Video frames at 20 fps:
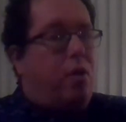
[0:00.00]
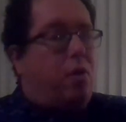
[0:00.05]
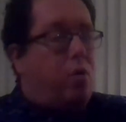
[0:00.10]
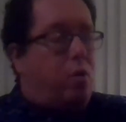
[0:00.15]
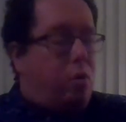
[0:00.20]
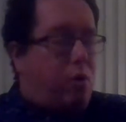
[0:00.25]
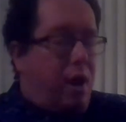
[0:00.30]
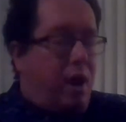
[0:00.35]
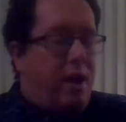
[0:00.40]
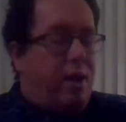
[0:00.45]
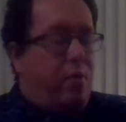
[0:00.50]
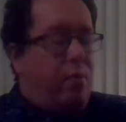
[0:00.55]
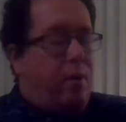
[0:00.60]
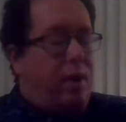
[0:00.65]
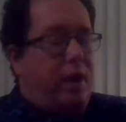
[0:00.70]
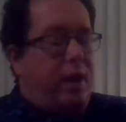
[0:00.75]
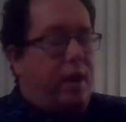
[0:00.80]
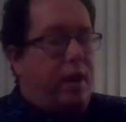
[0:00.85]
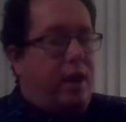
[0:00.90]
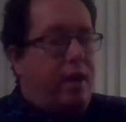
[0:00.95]
right
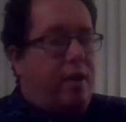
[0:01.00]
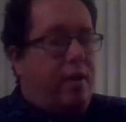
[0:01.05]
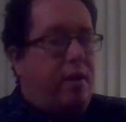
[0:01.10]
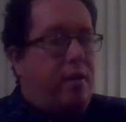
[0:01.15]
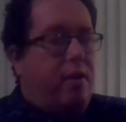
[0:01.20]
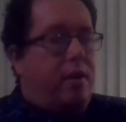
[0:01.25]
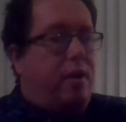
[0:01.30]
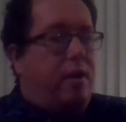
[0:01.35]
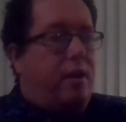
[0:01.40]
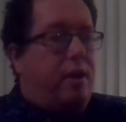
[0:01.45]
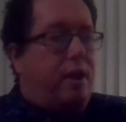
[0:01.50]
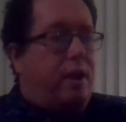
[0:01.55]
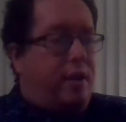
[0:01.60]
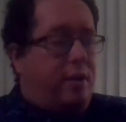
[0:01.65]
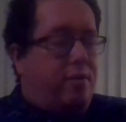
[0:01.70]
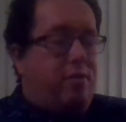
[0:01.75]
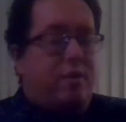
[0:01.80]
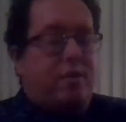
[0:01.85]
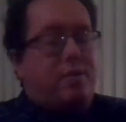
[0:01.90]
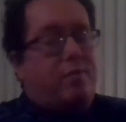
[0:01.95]
away,
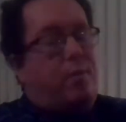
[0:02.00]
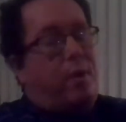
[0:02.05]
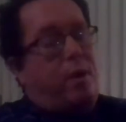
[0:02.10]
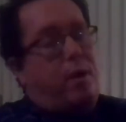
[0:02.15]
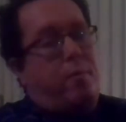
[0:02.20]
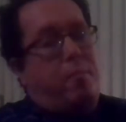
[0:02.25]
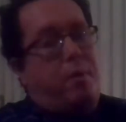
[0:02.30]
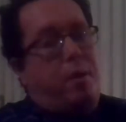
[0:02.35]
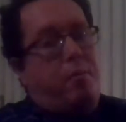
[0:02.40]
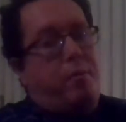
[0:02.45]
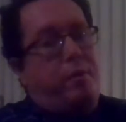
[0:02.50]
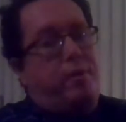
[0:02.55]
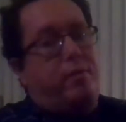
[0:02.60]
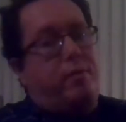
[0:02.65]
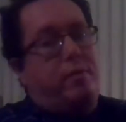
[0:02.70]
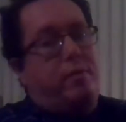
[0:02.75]
in this very moment?